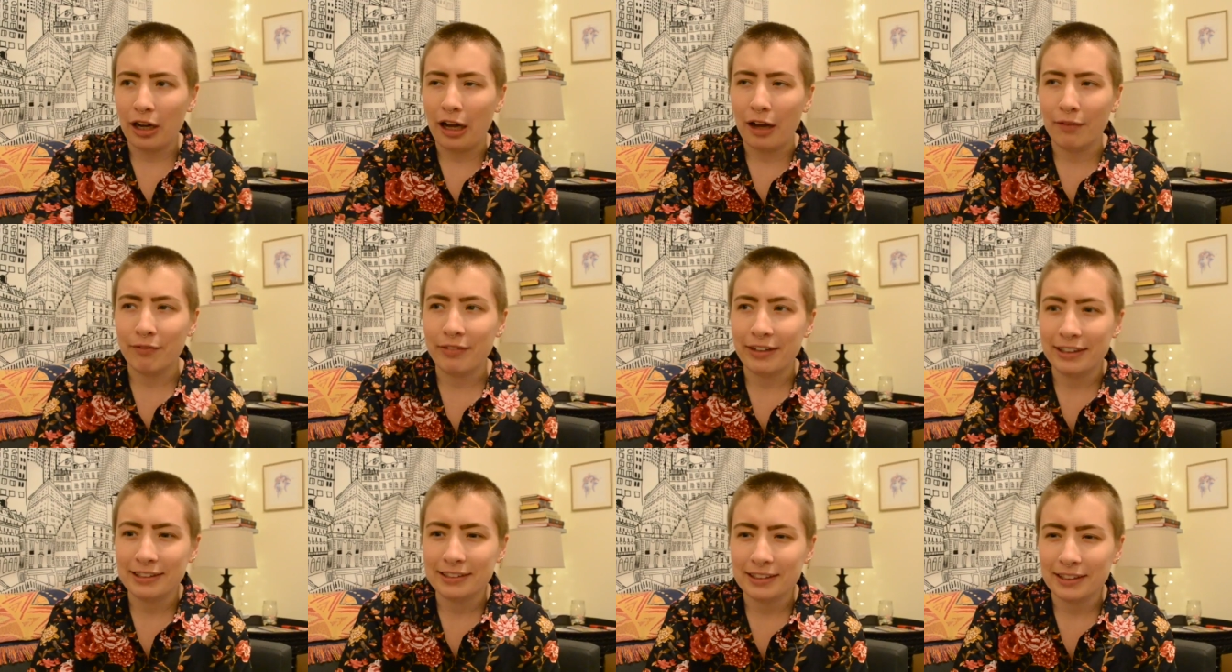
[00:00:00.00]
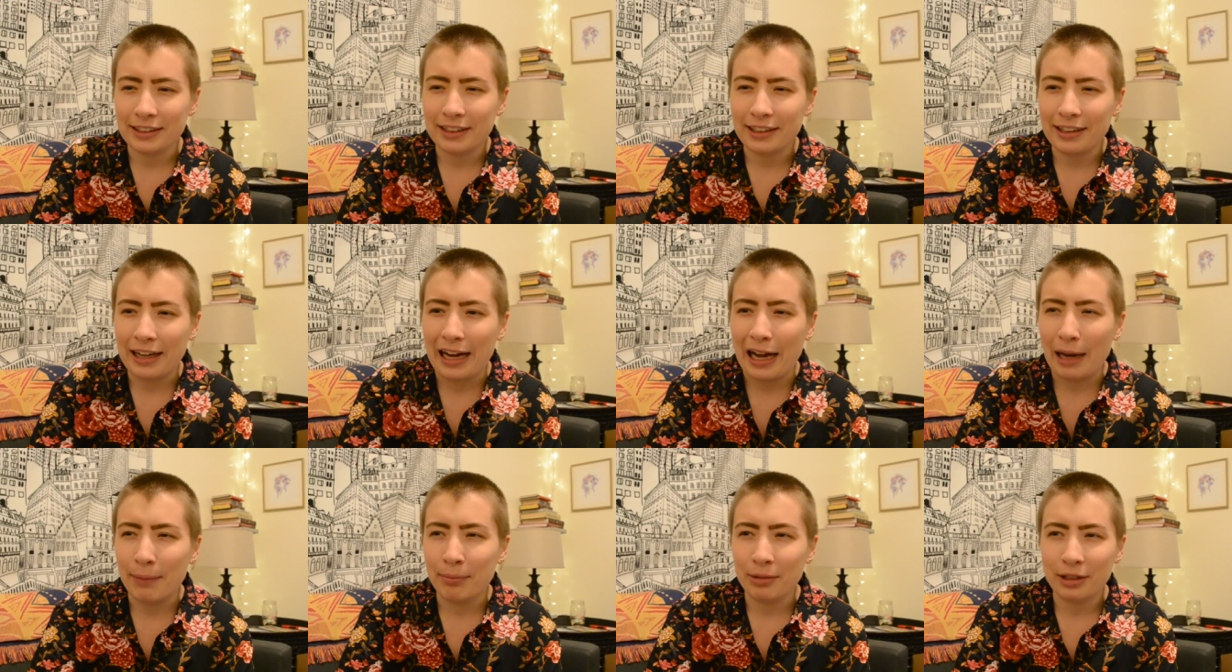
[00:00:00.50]
obviously
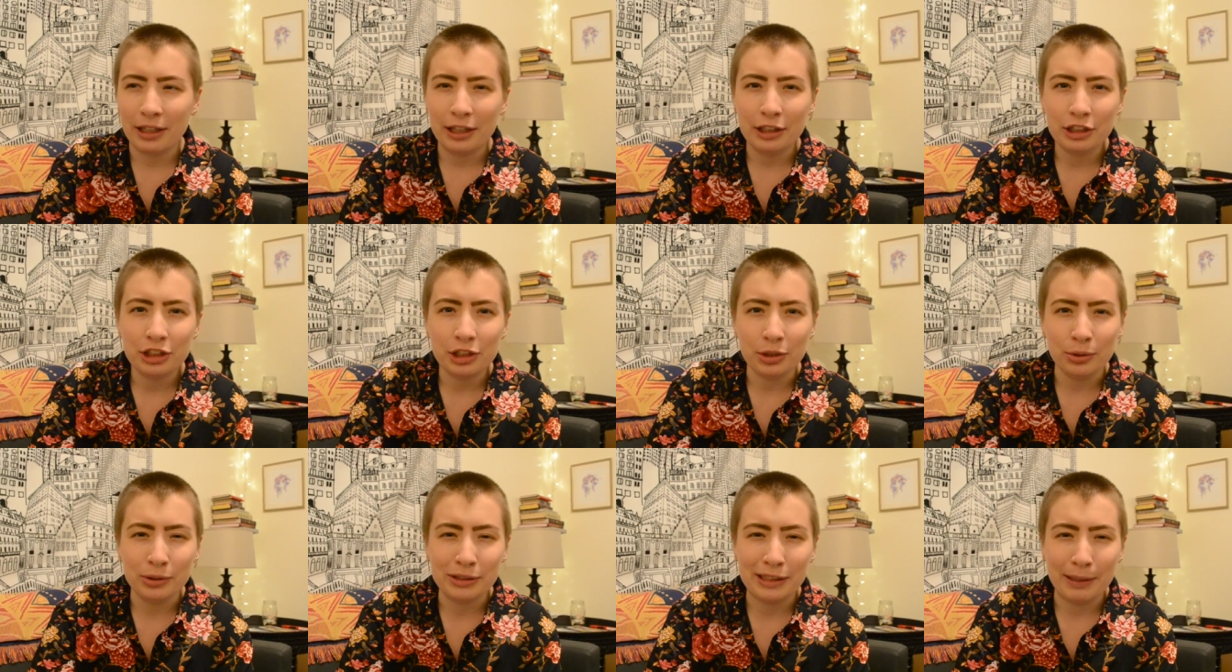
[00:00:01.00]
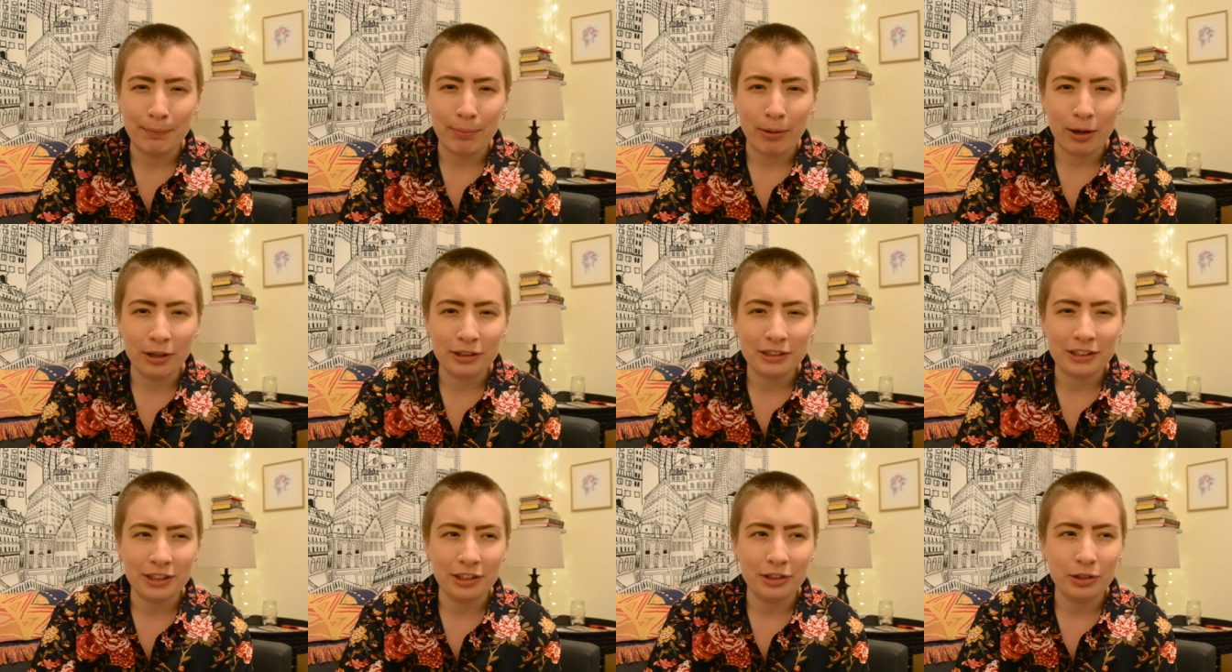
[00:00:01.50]
I'm going to choose the
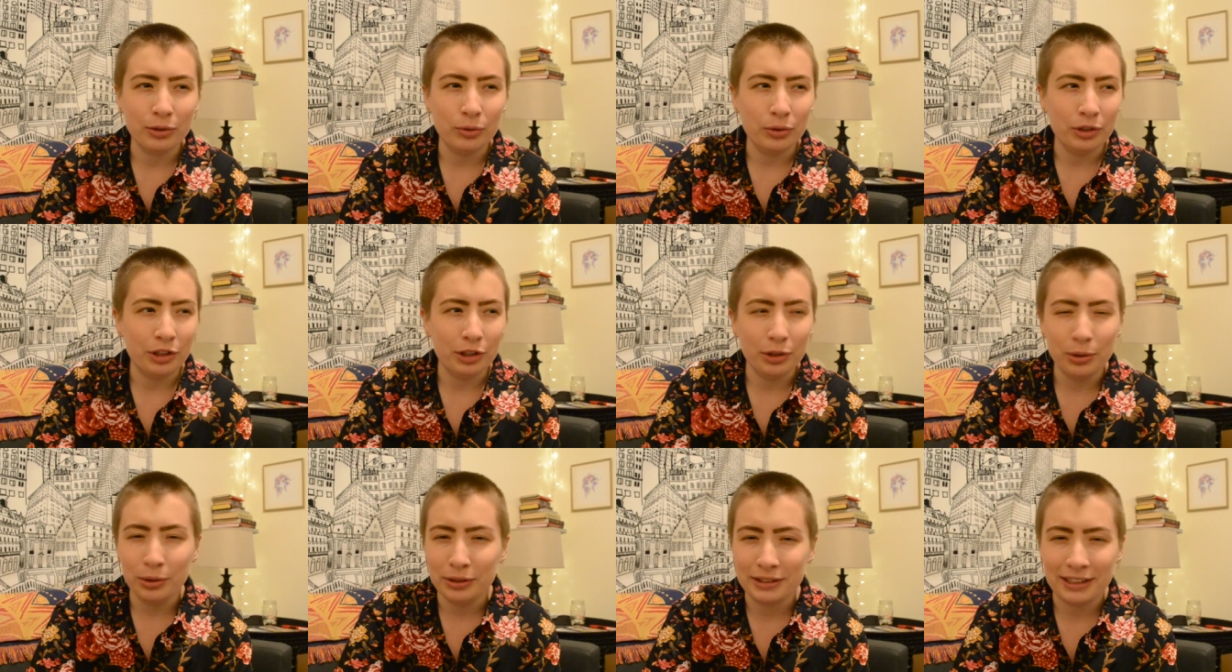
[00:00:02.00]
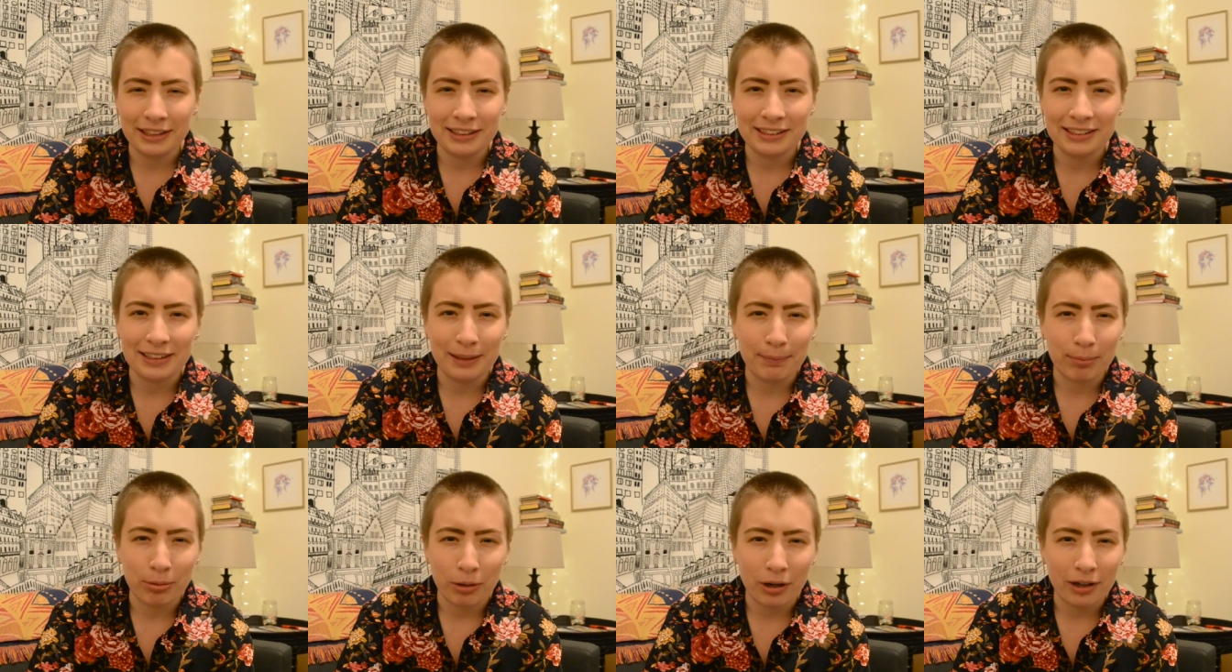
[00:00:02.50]
person who uses
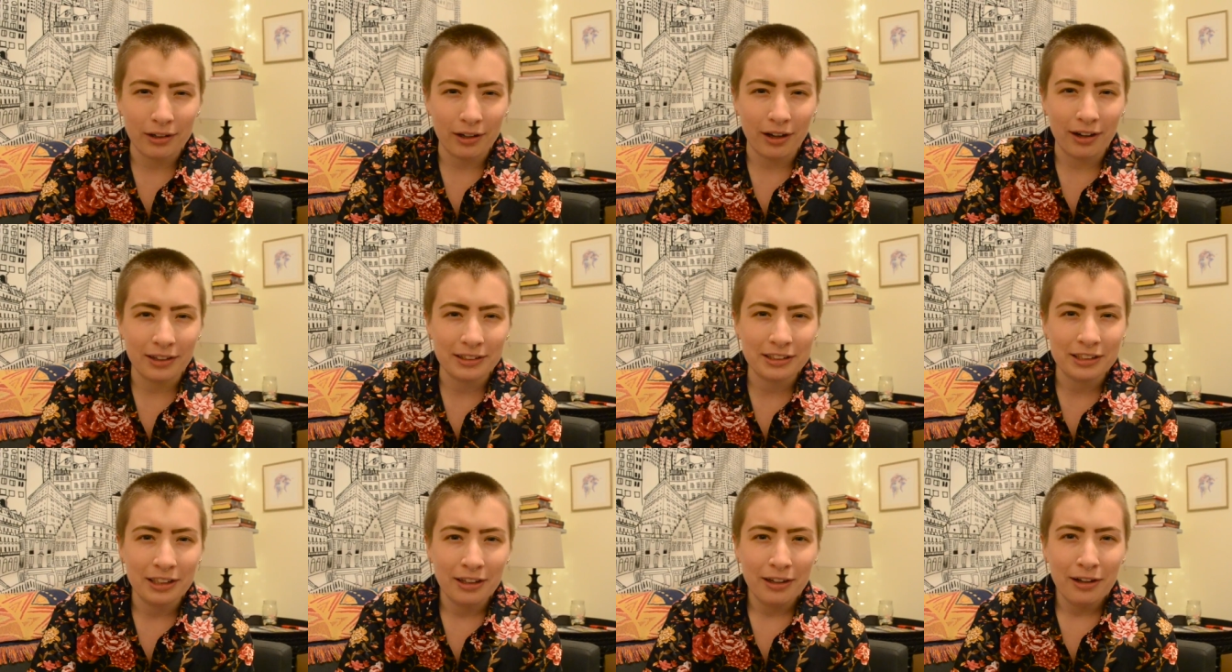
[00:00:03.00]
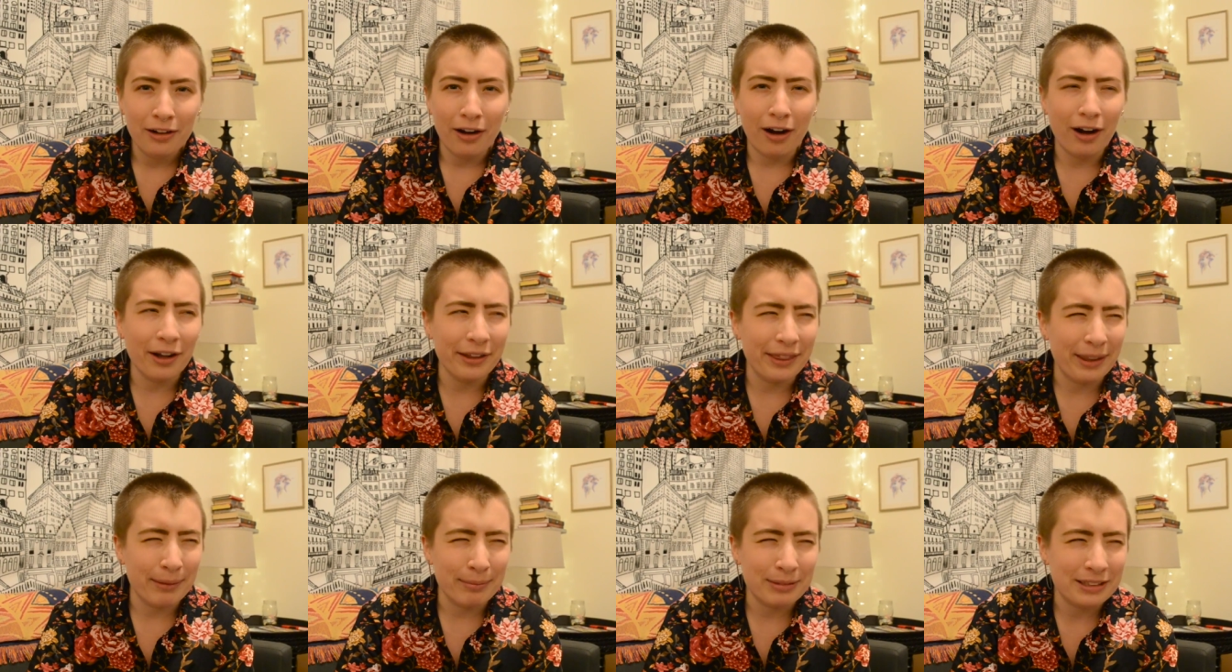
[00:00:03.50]
the product
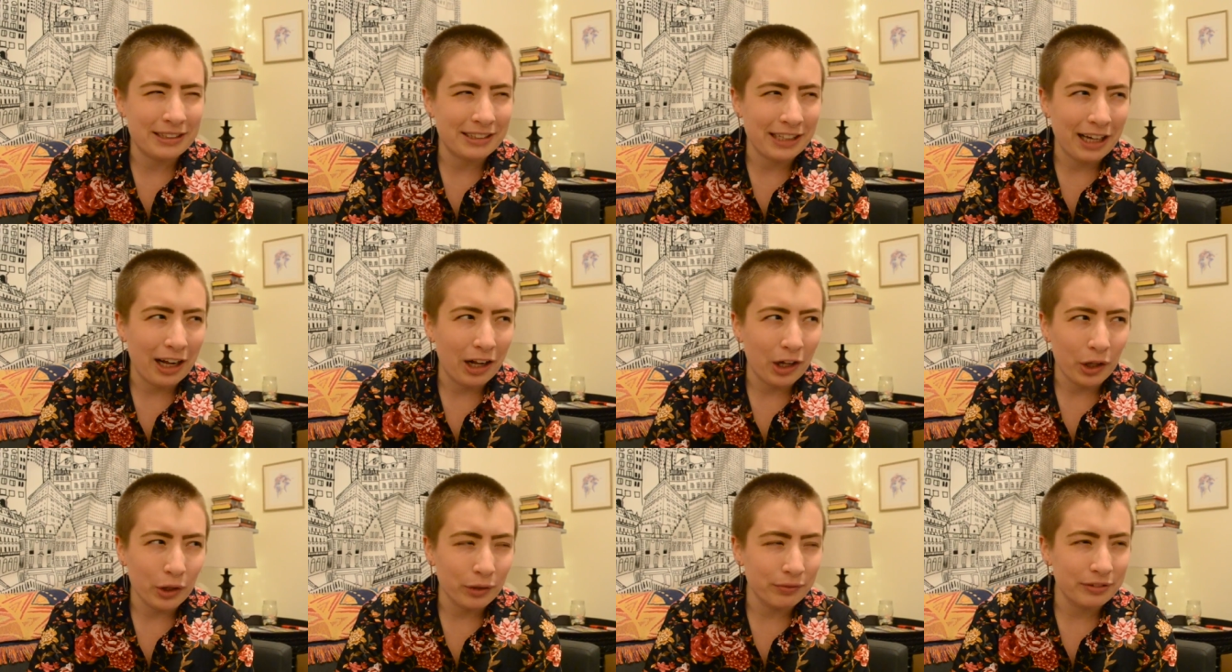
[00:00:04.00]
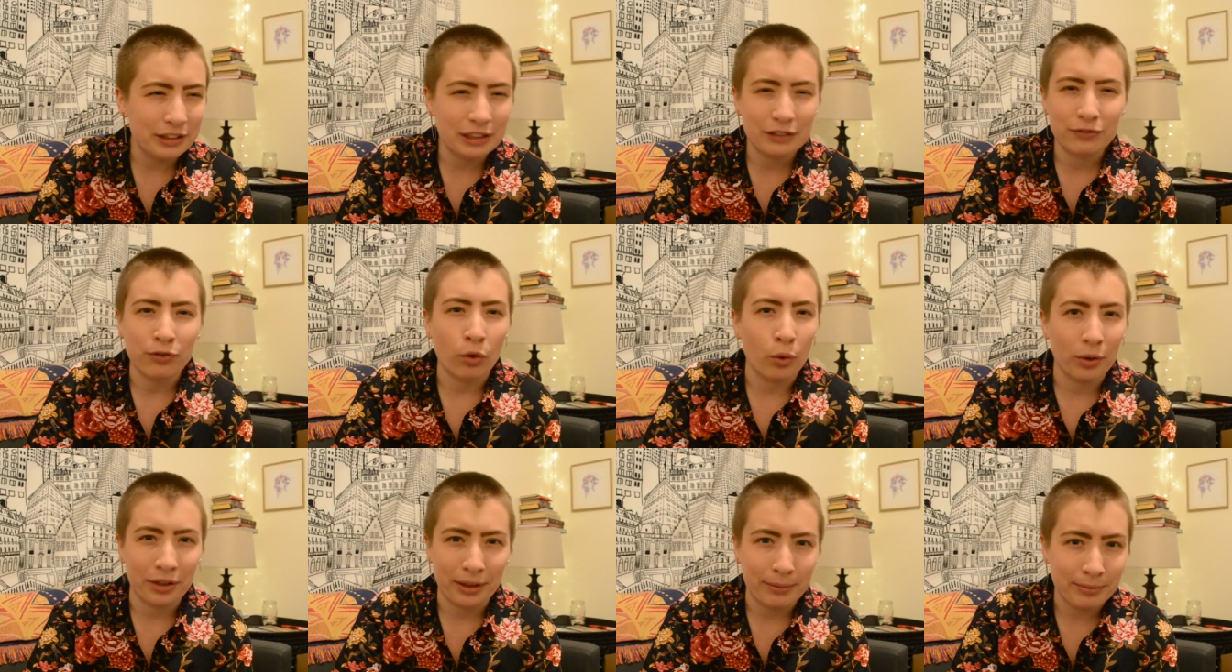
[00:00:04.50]
on themselves,
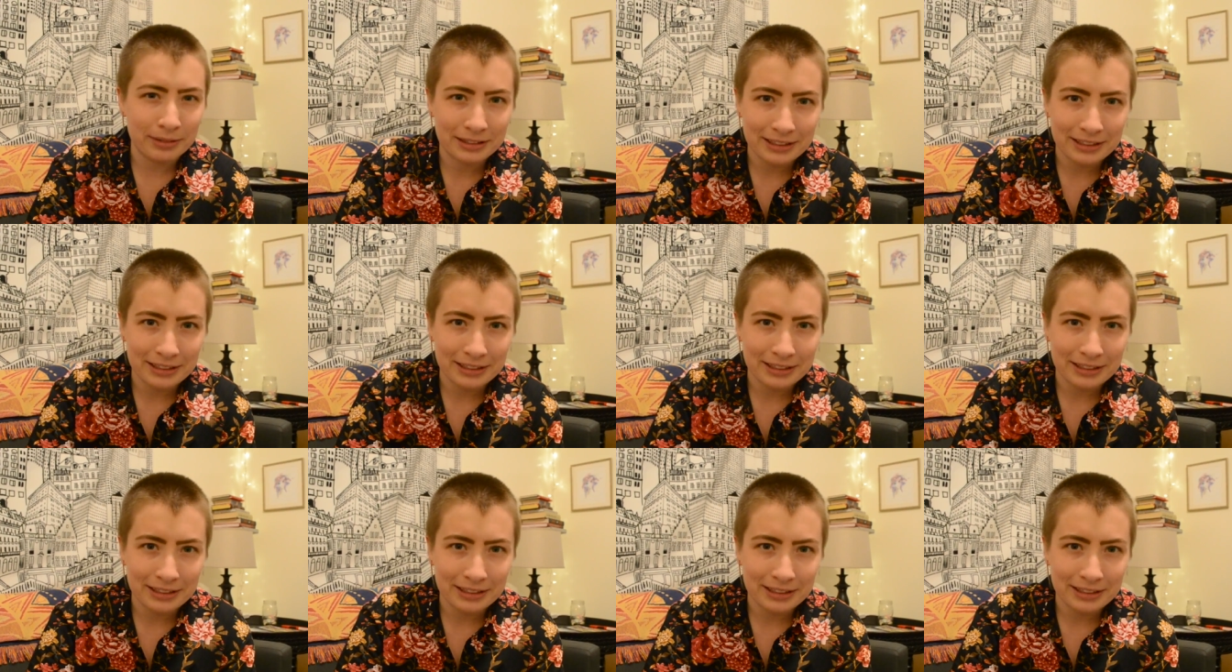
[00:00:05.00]
for